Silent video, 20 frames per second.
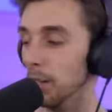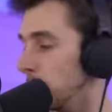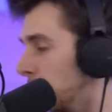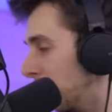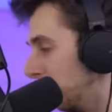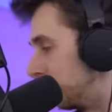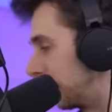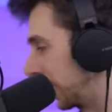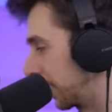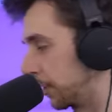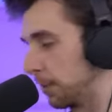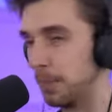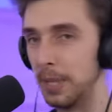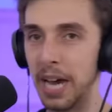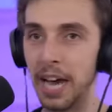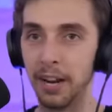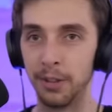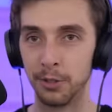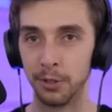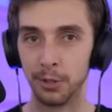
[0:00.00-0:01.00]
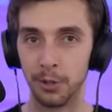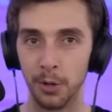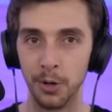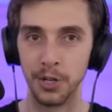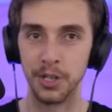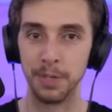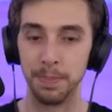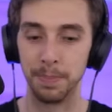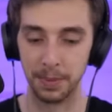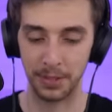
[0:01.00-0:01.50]
We'll have to get some dinosaur
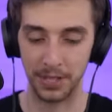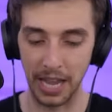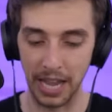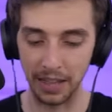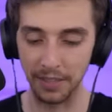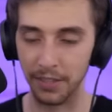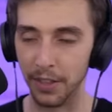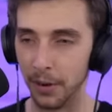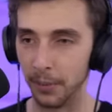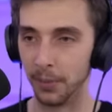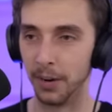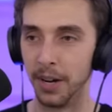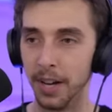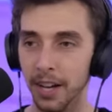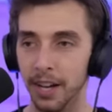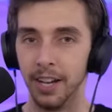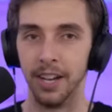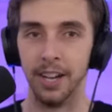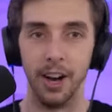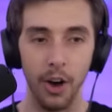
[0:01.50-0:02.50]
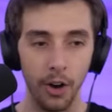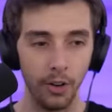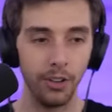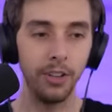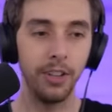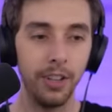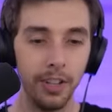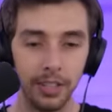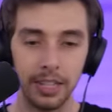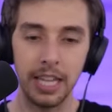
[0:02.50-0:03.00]
toys and pretend that we're...
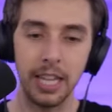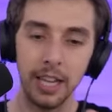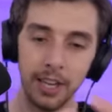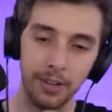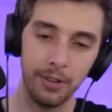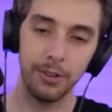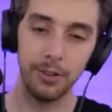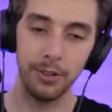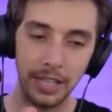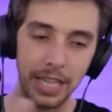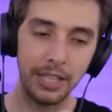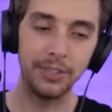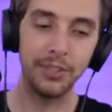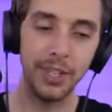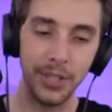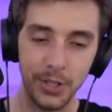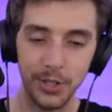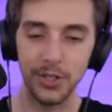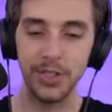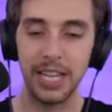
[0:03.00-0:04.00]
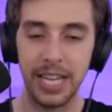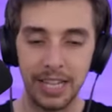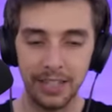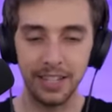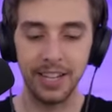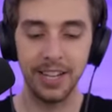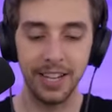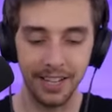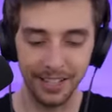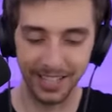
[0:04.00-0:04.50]
Oh, look there! Oh, that takes all that
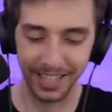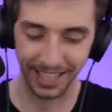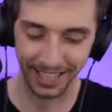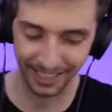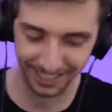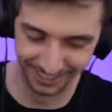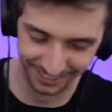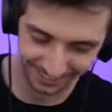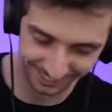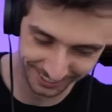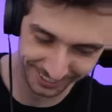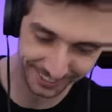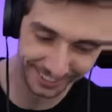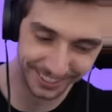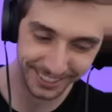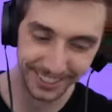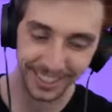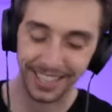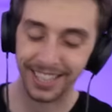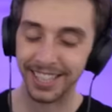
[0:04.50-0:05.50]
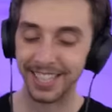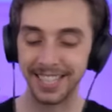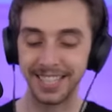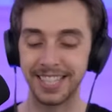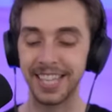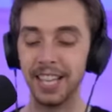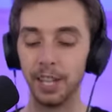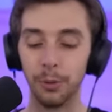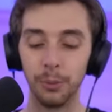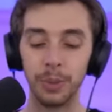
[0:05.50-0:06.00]
there!
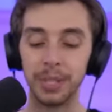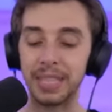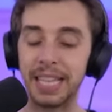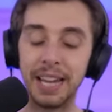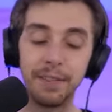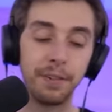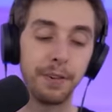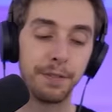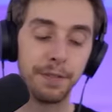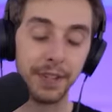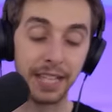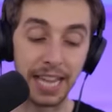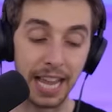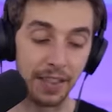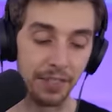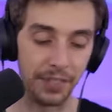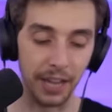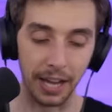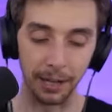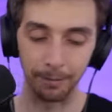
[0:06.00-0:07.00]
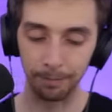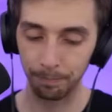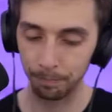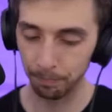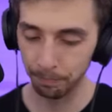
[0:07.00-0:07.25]
Still, we'll never forget that.